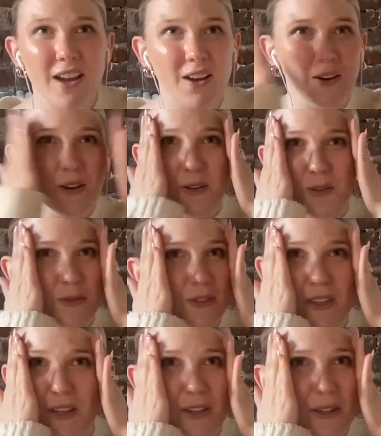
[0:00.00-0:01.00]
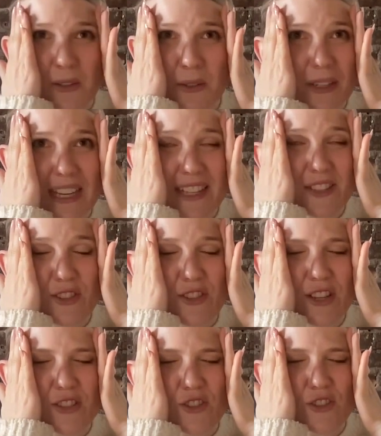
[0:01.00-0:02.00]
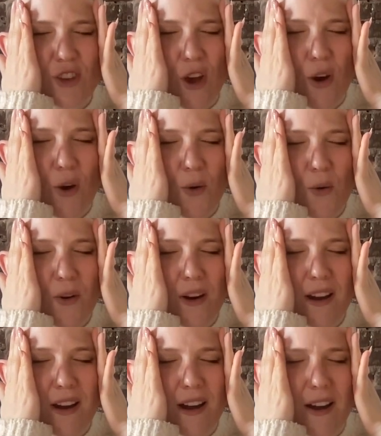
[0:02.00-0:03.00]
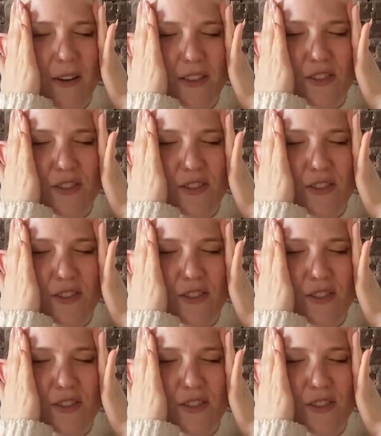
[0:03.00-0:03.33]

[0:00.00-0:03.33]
Oh no, it's it's